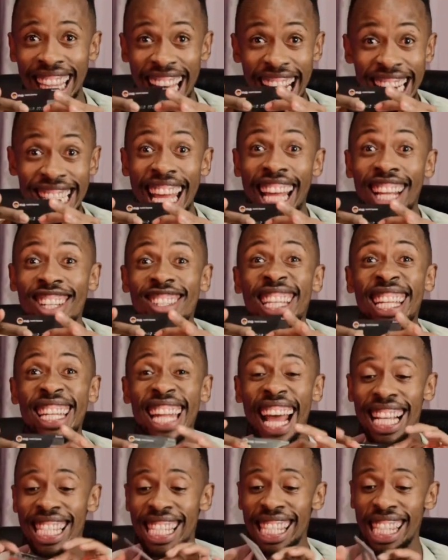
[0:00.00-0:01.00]
they take it to the
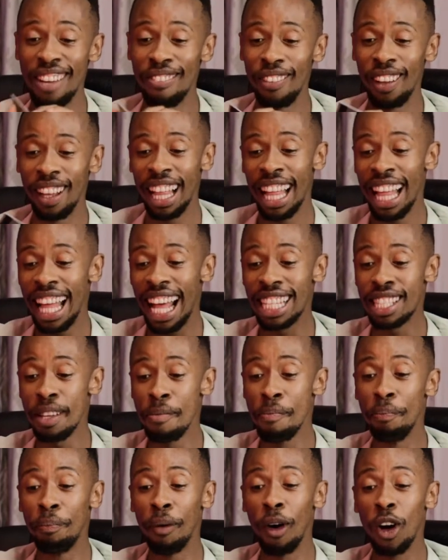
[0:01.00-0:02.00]
next level. It's
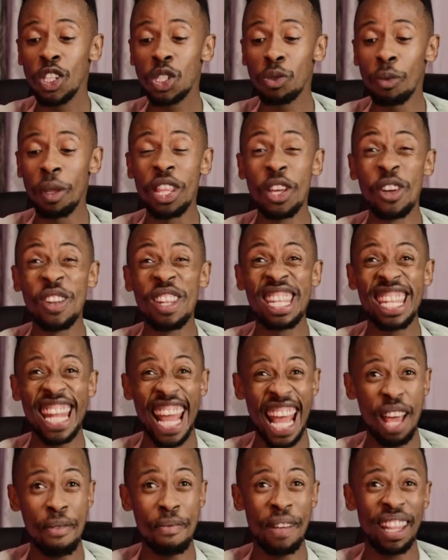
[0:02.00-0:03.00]
embossed with your
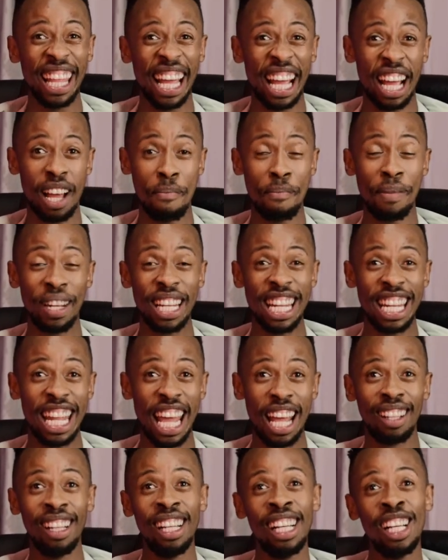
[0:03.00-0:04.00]
name and the company
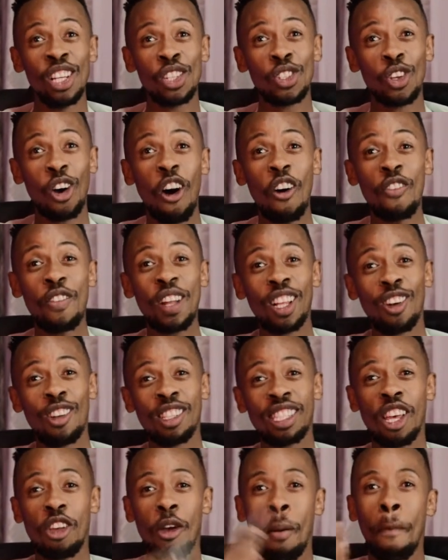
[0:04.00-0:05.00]
name. So how if you
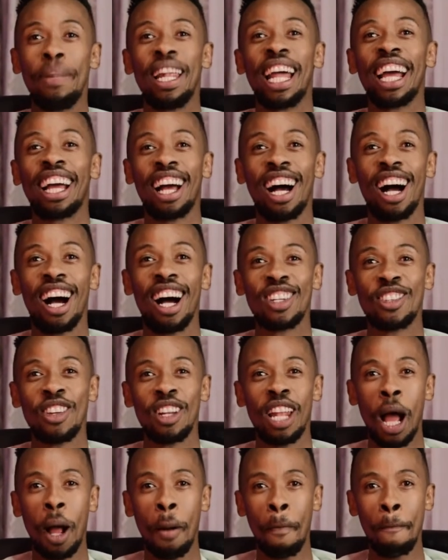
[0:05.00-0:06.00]
don't say your black card,
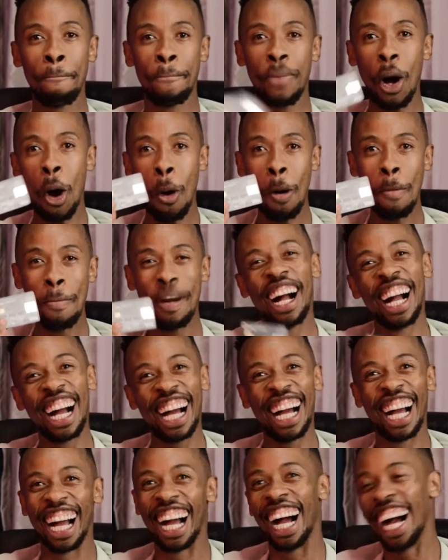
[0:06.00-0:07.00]
you're like, boom!
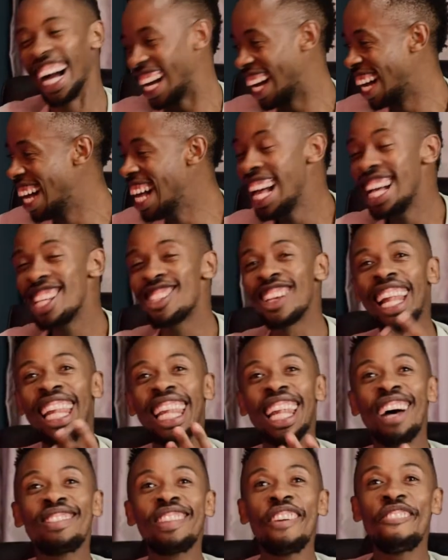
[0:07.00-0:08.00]
So I
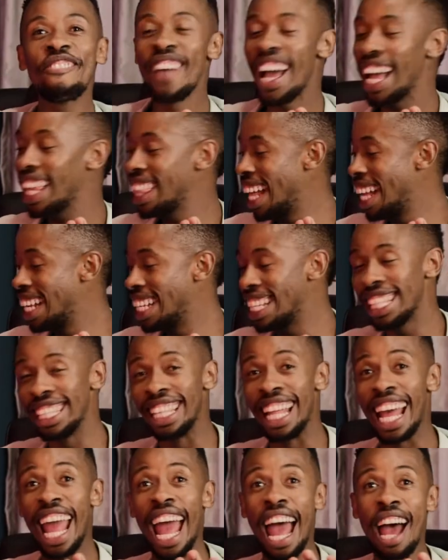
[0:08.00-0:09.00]
love the fact that
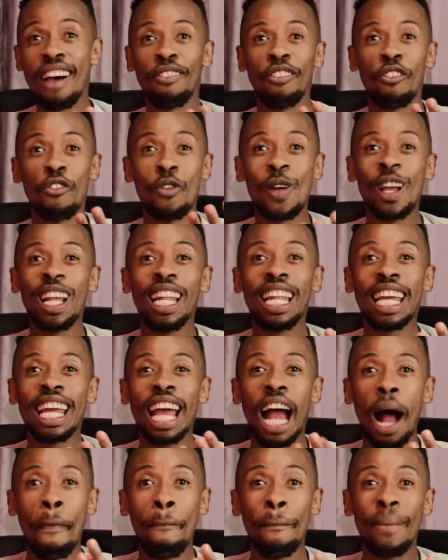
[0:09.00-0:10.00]
they have
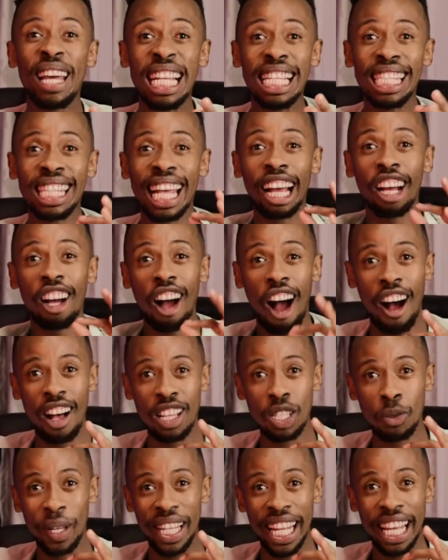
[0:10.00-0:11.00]
really amazing
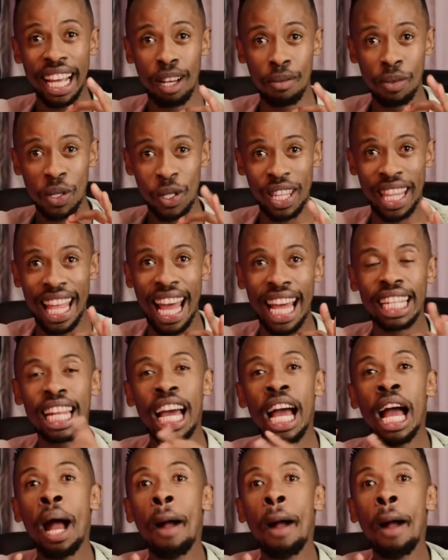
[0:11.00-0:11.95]
cards when it comes to that.